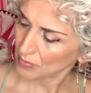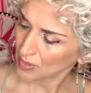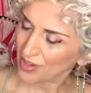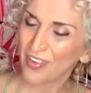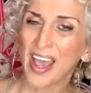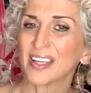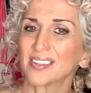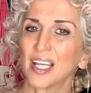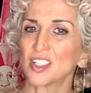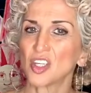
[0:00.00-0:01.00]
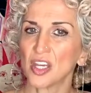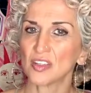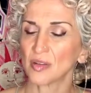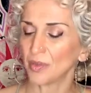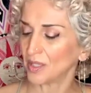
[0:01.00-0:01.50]
If I had to like change
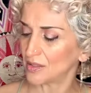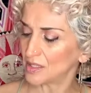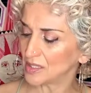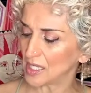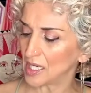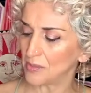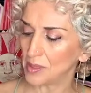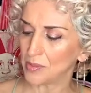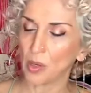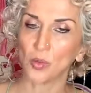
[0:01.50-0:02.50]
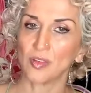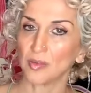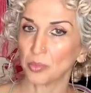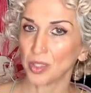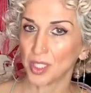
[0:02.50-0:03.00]
something in the design, maybe I wouldn't
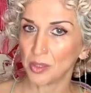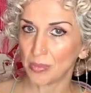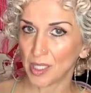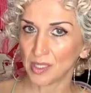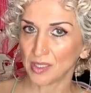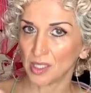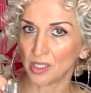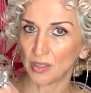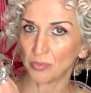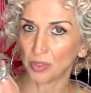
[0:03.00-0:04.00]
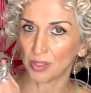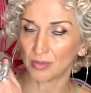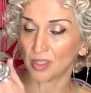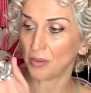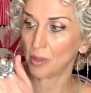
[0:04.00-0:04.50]
even put any buttons here, put
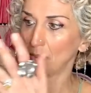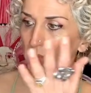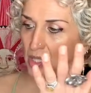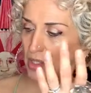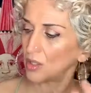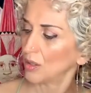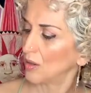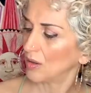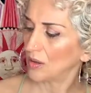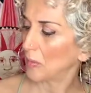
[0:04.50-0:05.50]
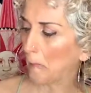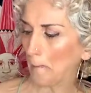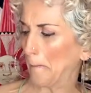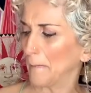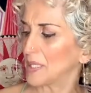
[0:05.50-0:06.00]
them up here.
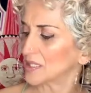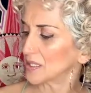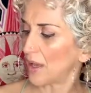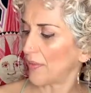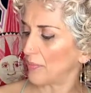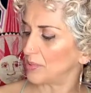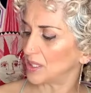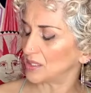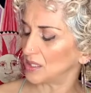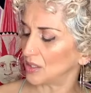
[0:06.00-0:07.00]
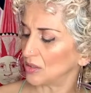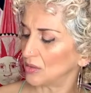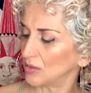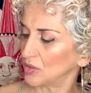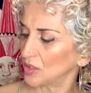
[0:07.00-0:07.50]
But it's not that big a deal.
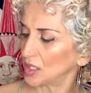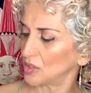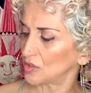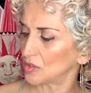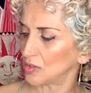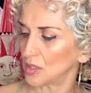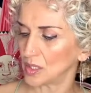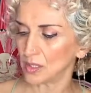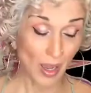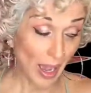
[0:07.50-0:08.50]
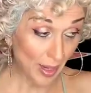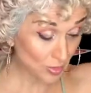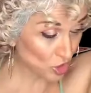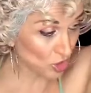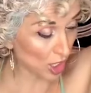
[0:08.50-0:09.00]
You get used to it. I'm
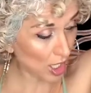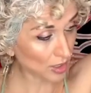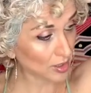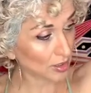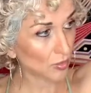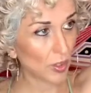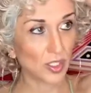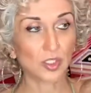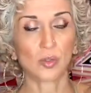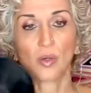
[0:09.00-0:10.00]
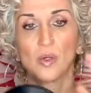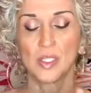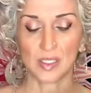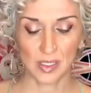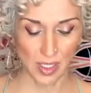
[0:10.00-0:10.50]
shocked. What else do I want
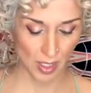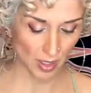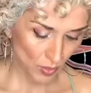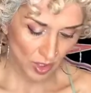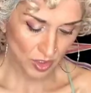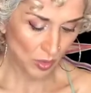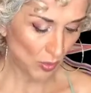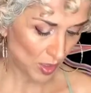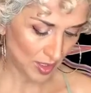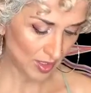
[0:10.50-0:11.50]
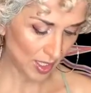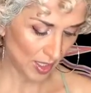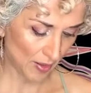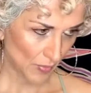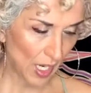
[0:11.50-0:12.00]
to say? What else do I want to
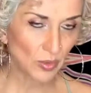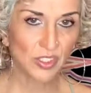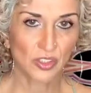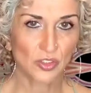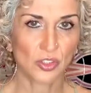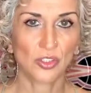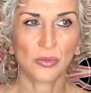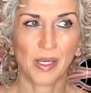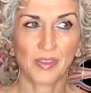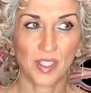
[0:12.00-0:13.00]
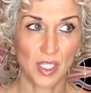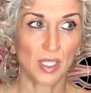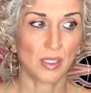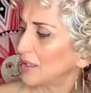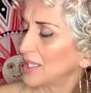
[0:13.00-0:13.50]
say? I was concerned about the
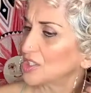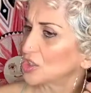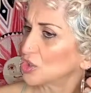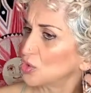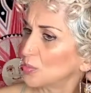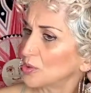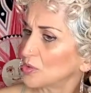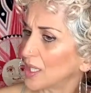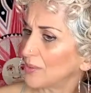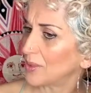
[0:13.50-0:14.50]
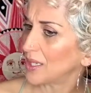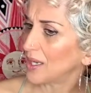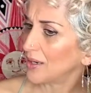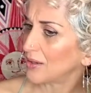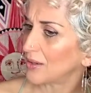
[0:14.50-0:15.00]
heat. It just super dried my
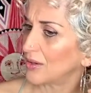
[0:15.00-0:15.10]
hair.